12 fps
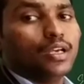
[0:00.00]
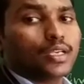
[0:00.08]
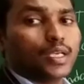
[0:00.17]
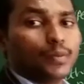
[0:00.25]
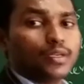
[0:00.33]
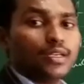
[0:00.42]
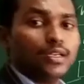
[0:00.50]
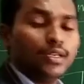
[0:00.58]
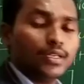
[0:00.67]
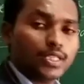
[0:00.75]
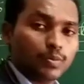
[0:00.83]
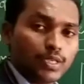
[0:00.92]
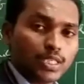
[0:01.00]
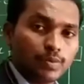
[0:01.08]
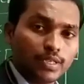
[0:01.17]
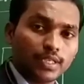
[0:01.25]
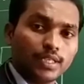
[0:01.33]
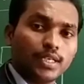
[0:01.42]
chemical
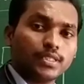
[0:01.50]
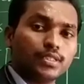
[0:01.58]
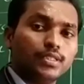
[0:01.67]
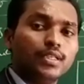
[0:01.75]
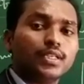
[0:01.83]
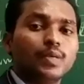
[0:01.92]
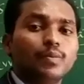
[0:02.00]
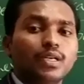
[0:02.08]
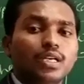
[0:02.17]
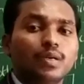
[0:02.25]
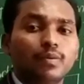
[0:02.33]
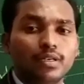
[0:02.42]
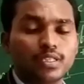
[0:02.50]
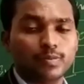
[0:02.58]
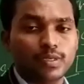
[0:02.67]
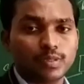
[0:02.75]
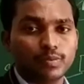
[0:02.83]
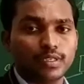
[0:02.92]
displacement reaction and chemical double
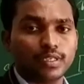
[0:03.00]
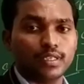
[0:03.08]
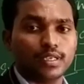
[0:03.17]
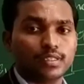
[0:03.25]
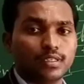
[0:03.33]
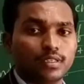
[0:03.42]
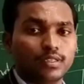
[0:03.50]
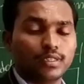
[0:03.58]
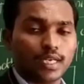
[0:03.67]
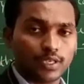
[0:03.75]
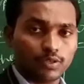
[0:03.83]
displacement reaction. Thank you,